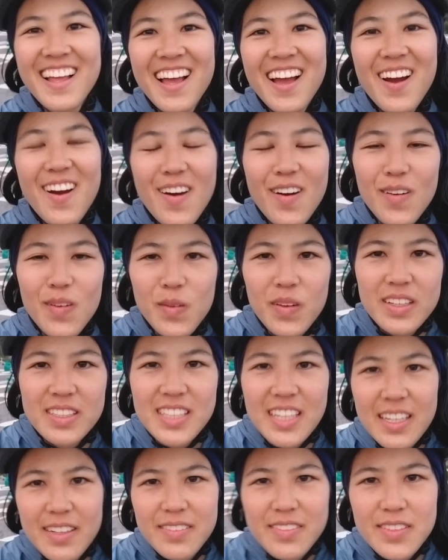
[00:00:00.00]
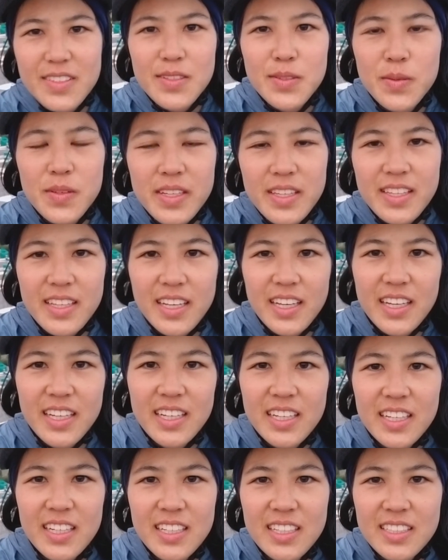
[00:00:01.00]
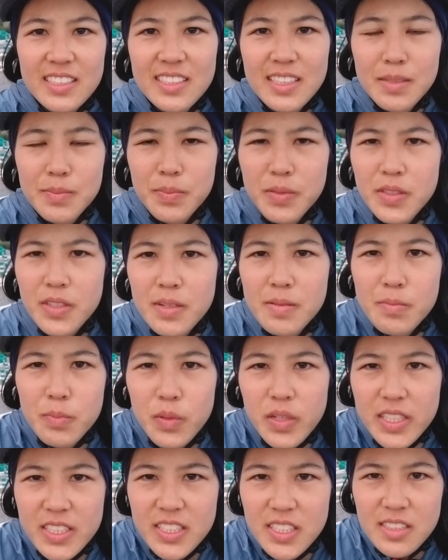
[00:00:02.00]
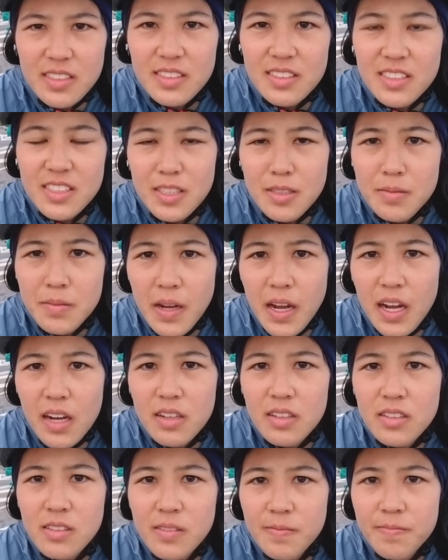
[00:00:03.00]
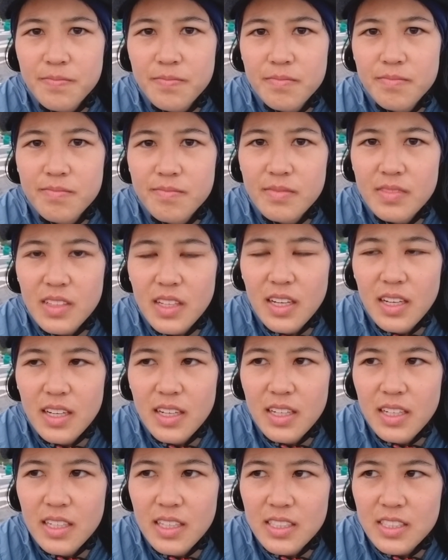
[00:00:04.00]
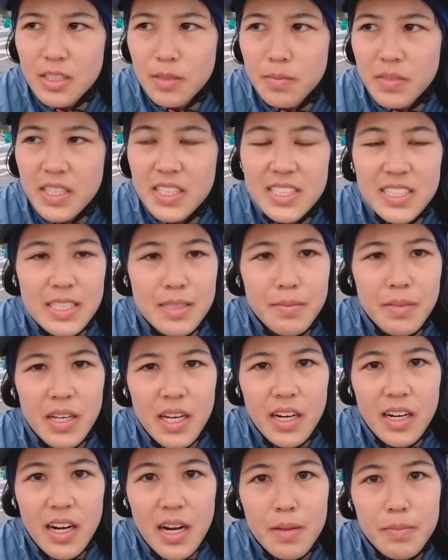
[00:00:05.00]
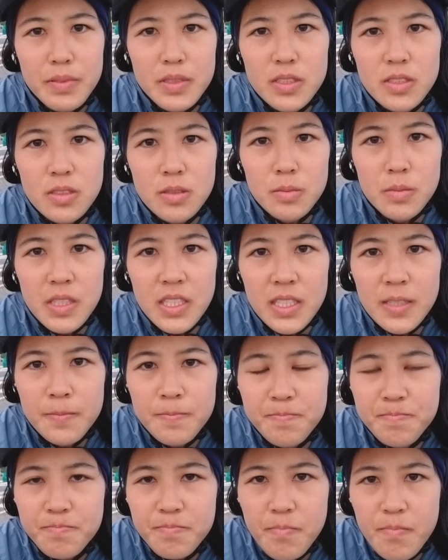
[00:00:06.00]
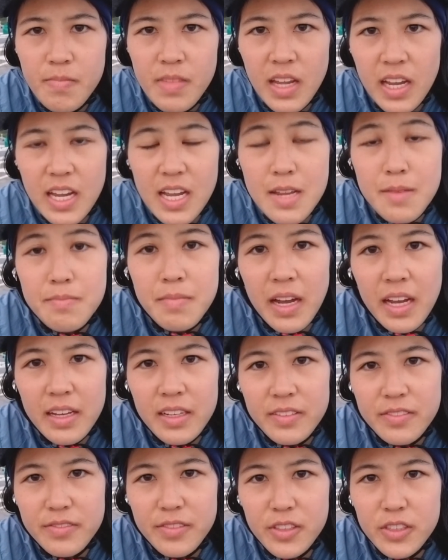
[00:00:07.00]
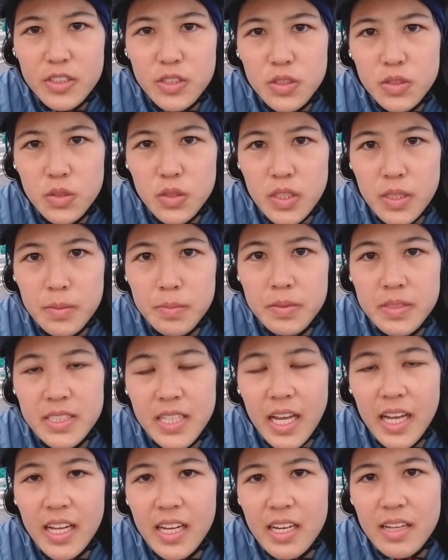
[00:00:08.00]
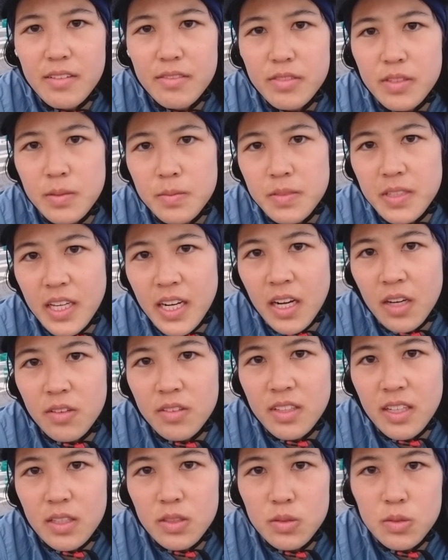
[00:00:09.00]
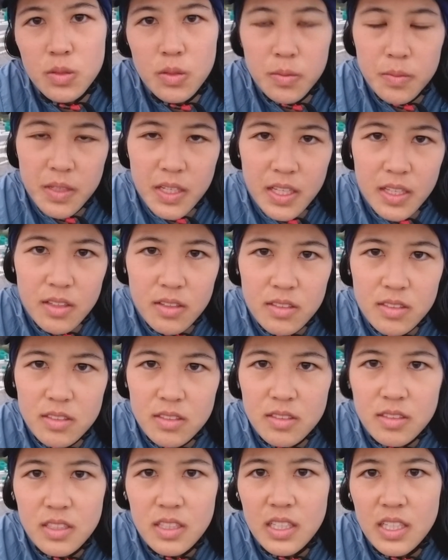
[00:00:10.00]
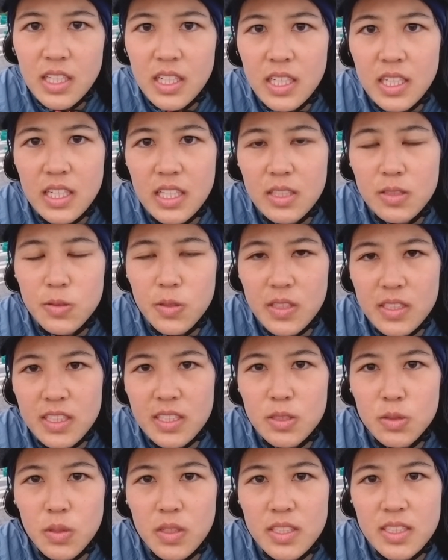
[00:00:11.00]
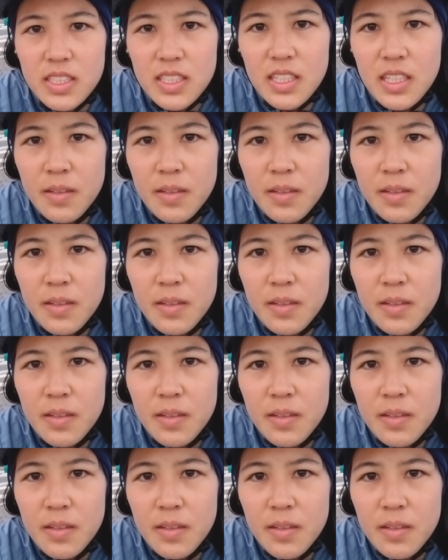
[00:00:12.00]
leave you with a deeper impression somehow. Something similar happened to me in my first trip cycling from Zaragoza to Oviedo in 2020,